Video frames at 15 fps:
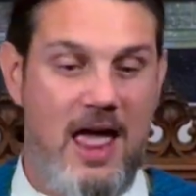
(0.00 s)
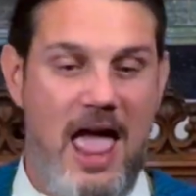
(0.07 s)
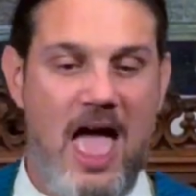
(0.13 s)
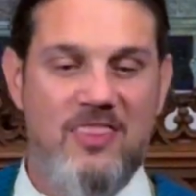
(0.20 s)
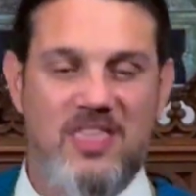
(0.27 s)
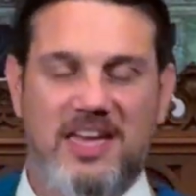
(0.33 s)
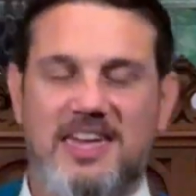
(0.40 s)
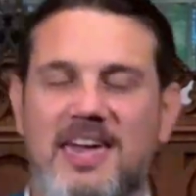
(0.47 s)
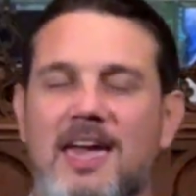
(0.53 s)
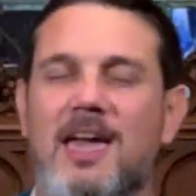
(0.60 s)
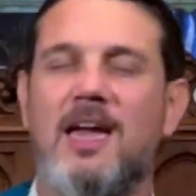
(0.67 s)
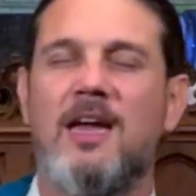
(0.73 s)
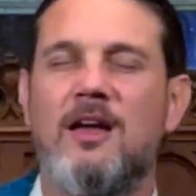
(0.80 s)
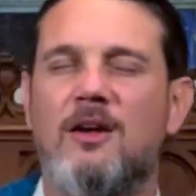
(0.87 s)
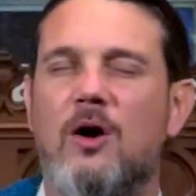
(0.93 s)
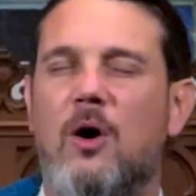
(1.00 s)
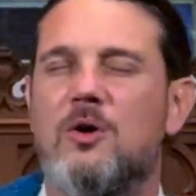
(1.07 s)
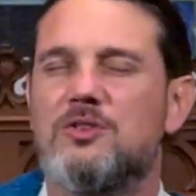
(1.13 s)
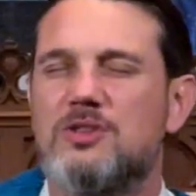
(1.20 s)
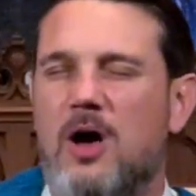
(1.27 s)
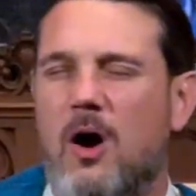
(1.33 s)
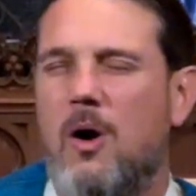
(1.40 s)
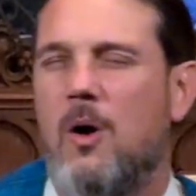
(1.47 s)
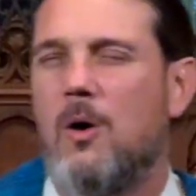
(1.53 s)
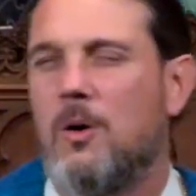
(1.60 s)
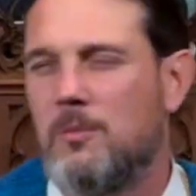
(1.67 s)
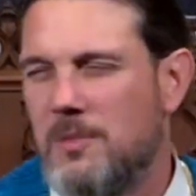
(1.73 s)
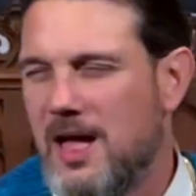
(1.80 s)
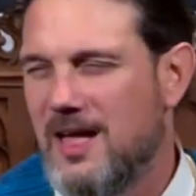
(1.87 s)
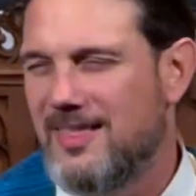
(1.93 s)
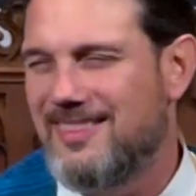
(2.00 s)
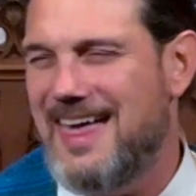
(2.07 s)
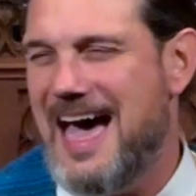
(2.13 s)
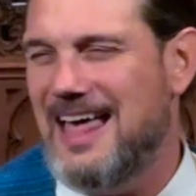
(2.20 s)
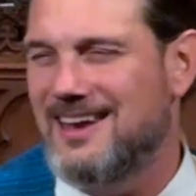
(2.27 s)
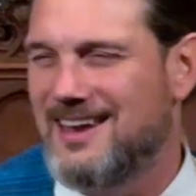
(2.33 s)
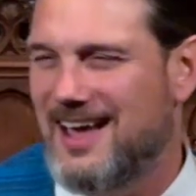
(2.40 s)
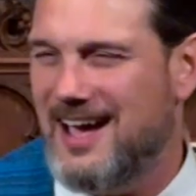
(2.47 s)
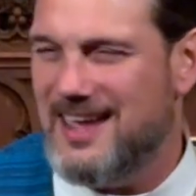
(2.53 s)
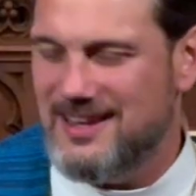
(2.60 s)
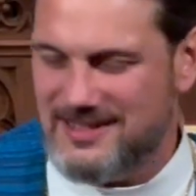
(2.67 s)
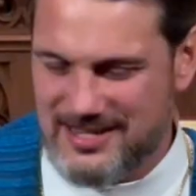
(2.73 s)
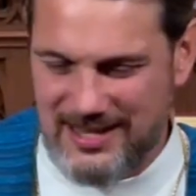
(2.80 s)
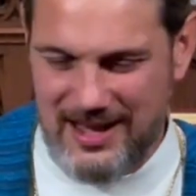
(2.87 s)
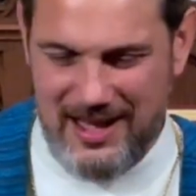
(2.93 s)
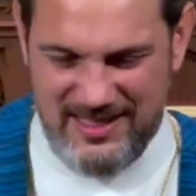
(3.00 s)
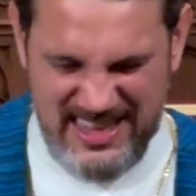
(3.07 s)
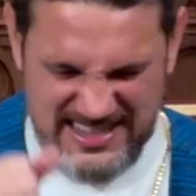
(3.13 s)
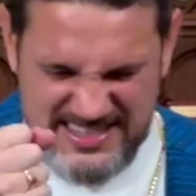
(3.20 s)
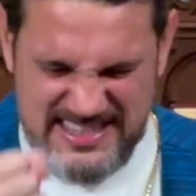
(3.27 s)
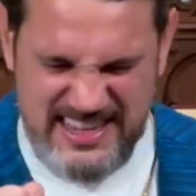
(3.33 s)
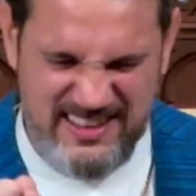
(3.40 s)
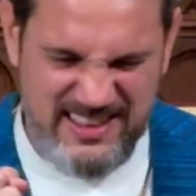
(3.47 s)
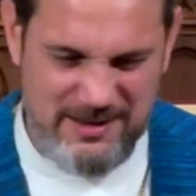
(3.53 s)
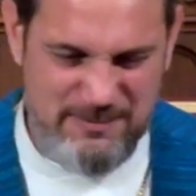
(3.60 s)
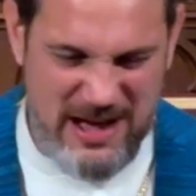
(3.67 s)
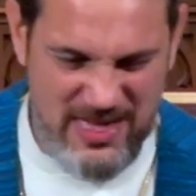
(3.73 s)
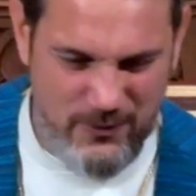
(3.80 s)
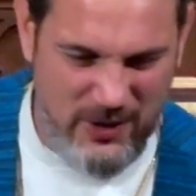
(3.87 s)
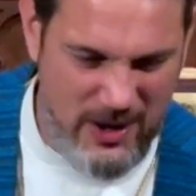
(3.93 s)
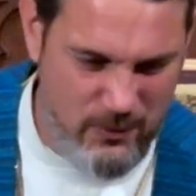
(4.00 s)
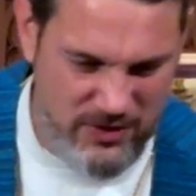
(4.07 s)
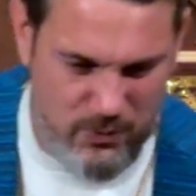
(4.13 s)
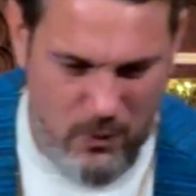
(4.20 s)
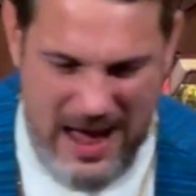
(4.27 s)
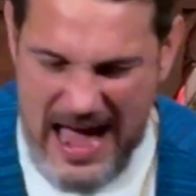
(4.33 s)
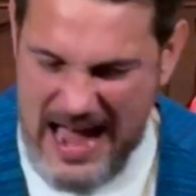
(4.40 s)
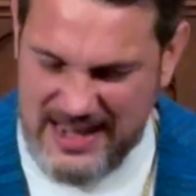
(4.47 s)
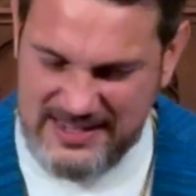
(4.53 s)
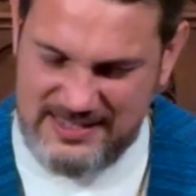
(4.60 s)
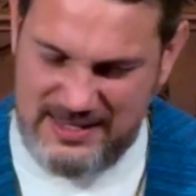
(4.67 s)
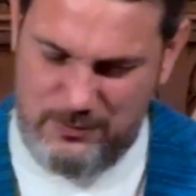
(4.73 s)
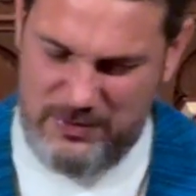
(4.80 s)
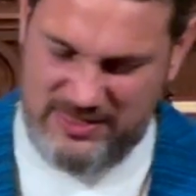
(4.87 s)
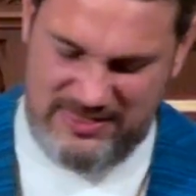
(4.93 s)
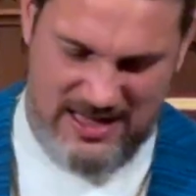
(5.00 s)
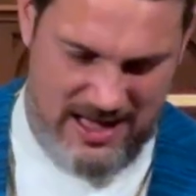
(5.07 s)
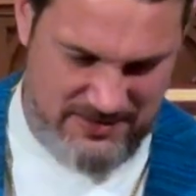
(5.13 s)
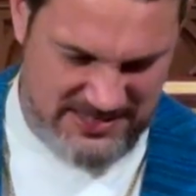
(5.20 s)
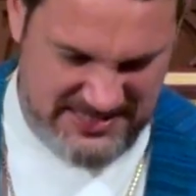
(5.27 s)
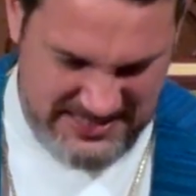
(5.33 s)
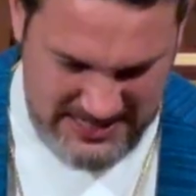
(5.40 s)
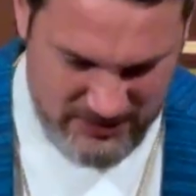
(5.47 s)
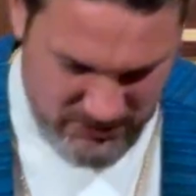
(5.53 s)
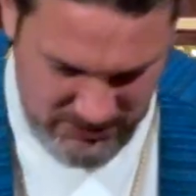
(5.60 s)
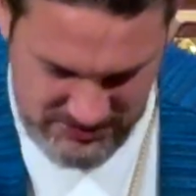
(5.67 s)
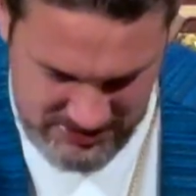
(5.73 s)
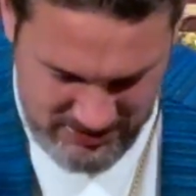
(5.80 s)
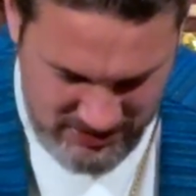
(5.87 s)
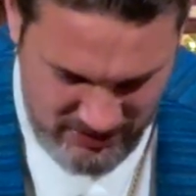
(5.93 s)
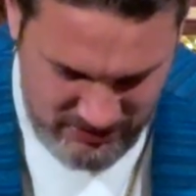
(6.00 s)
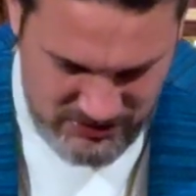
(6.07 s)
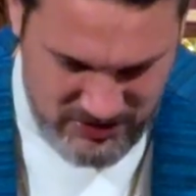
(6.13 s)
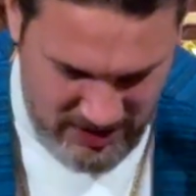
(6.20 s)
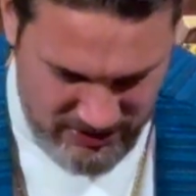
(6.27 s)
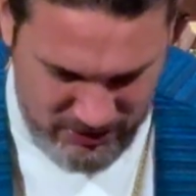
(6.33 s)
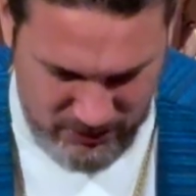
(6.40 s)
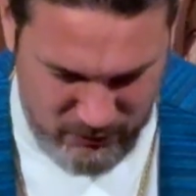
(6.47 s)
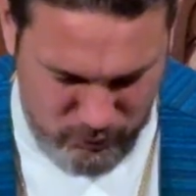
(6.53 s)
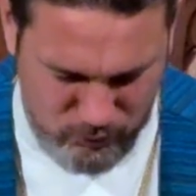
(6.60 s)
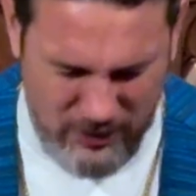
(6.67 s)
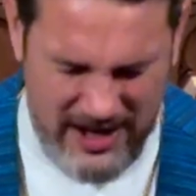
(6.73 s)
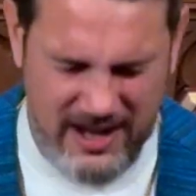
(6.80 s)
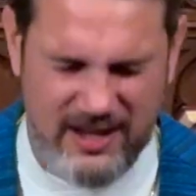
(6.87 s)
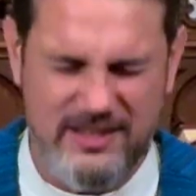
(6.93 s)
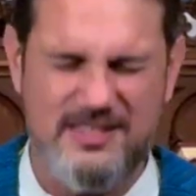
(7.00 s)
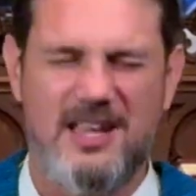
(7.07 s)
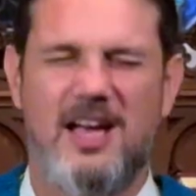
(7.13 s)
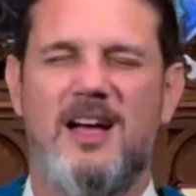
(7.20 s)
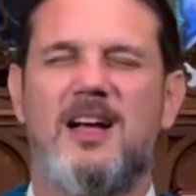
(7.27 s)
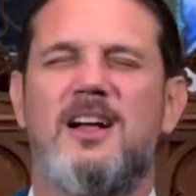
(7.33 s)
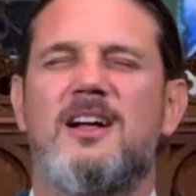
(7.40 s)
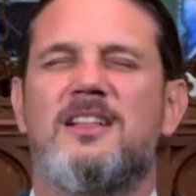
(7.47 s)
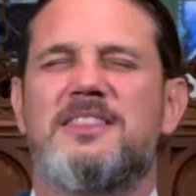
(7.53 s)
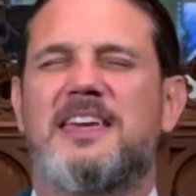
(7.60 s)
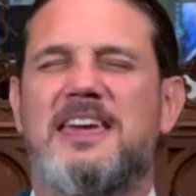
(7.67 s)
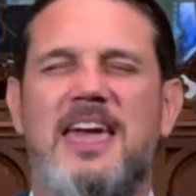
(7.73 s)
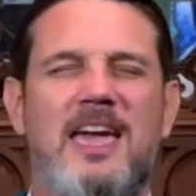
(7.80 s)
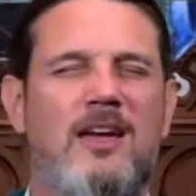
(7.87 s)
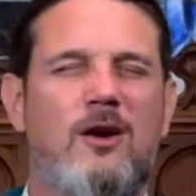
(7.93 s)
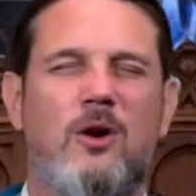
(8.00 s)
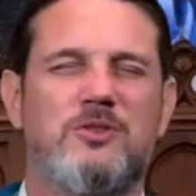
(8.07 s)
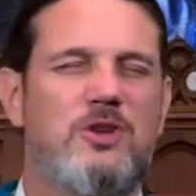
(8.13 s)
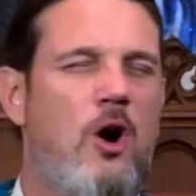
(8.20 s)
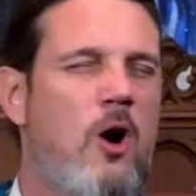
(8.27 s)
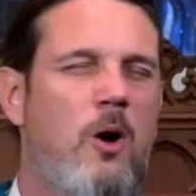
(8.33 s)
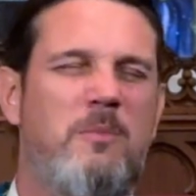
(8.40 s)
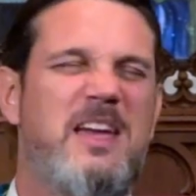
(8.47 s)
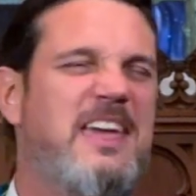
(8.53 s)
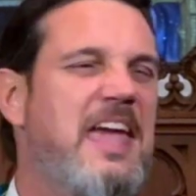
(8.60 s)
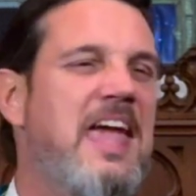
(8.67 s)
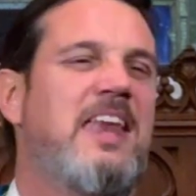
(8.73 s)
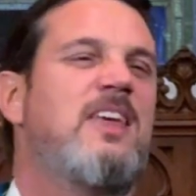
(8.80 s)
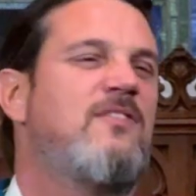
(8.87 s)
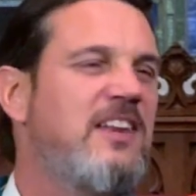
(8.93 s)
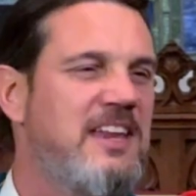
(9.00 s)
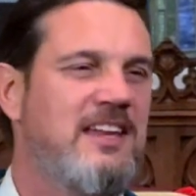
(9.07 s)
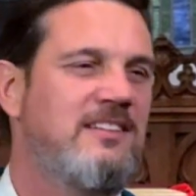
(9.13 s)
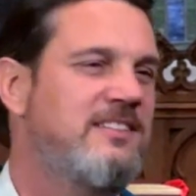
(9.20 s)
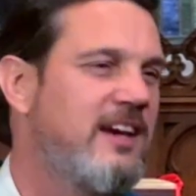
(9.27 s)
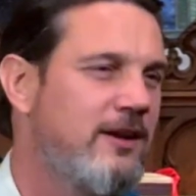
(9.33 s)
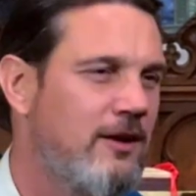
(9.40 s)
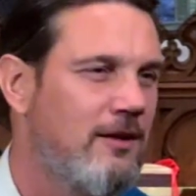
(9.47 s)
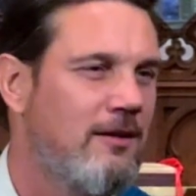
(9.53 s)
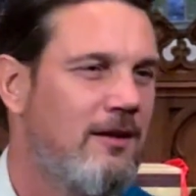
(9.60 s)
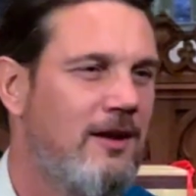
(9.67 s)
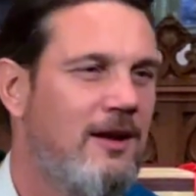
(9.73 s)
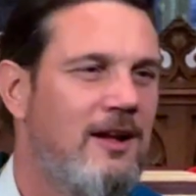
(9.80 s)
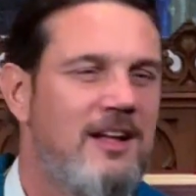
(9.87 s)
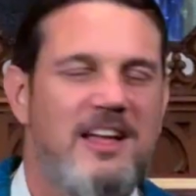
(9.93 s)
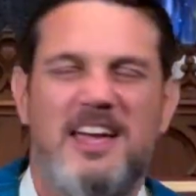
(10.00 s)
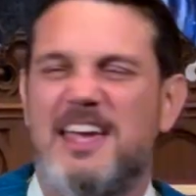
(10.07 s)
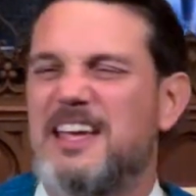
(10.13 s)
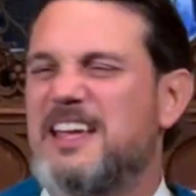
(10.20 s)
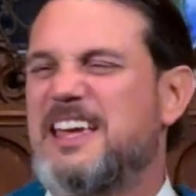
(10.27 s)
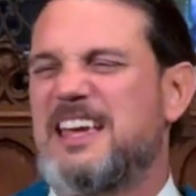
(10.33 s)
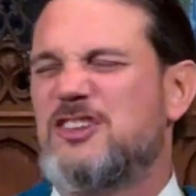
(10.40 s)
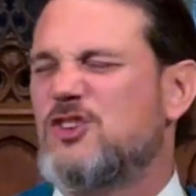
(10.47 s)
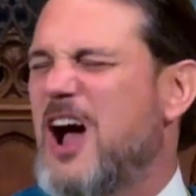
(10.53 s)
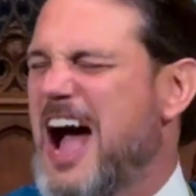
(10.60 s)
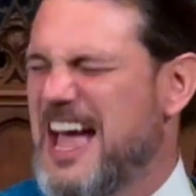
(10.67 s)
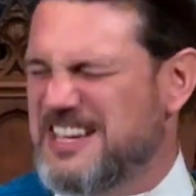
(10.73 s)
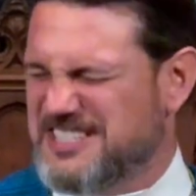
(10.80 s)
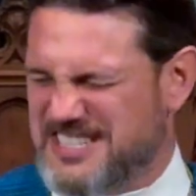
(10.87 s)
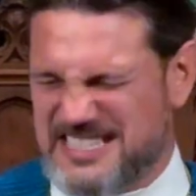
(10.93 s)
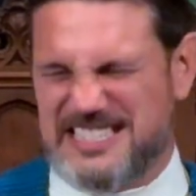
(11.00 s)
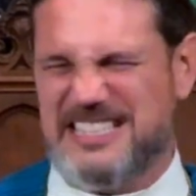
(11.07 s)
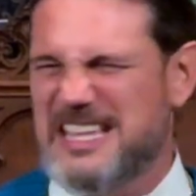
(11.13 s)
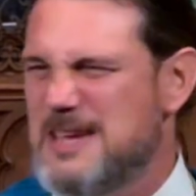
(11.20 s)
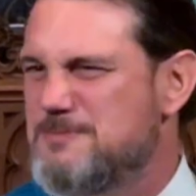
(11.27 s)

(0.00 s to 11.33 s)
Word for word: And the king goes home that night. They seal it, by the way, with wax and with uh, seals on their, on their rings. The king goes home. He can't even eat dinner. He tries to sleep.